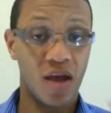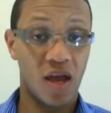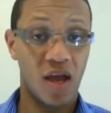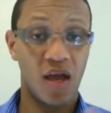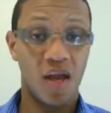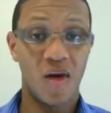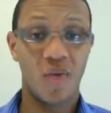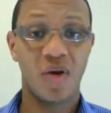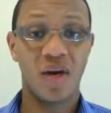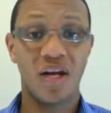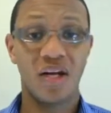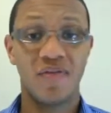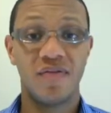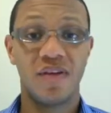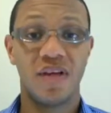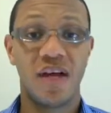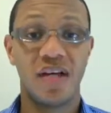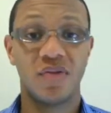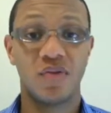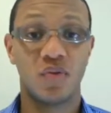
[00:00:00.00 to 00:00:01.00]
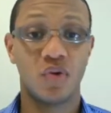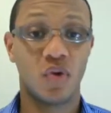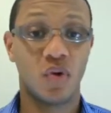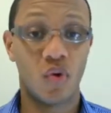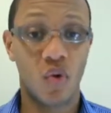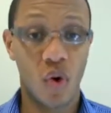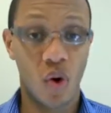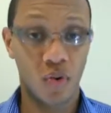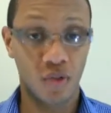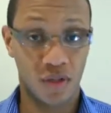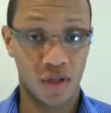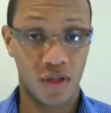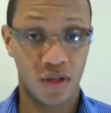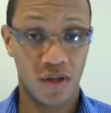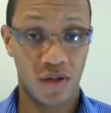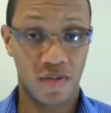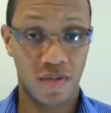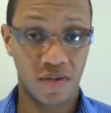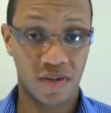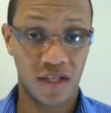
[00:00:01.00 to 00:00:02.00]
And I want to leave you guys with a quote
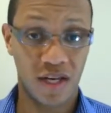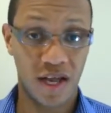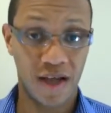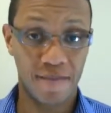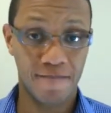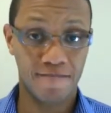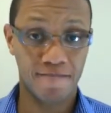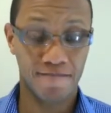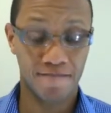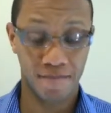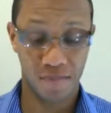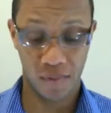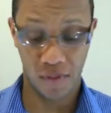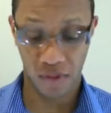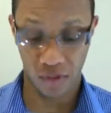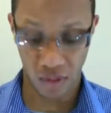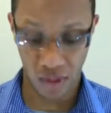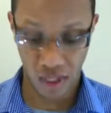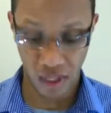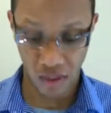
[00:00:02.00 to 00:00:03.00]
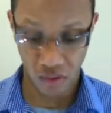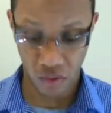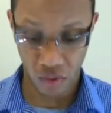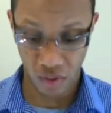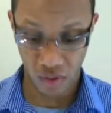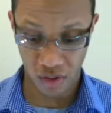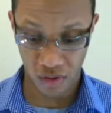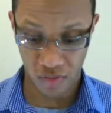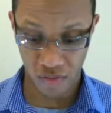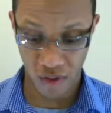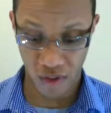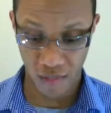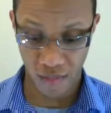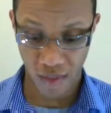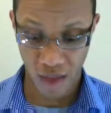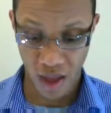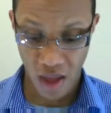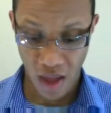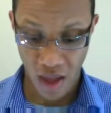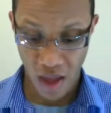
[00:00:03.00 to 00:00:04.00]
for today. So today's quote is from
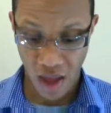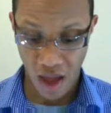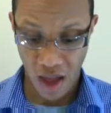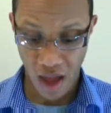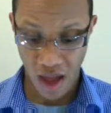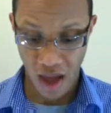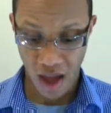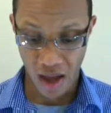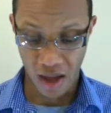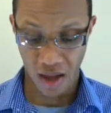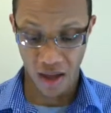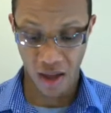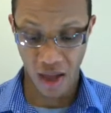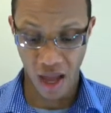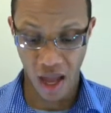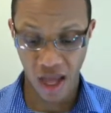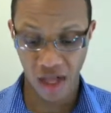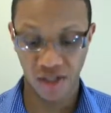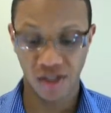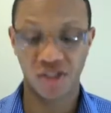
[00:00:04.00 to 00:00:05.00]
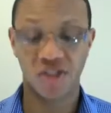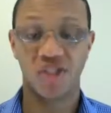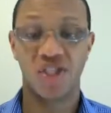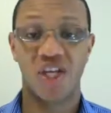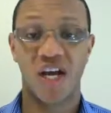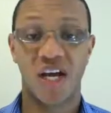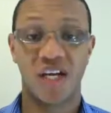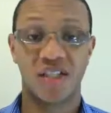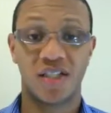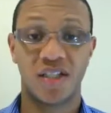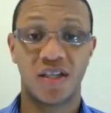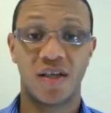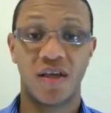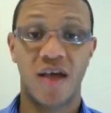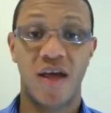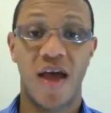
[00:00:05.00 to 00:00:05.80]
H. Jackson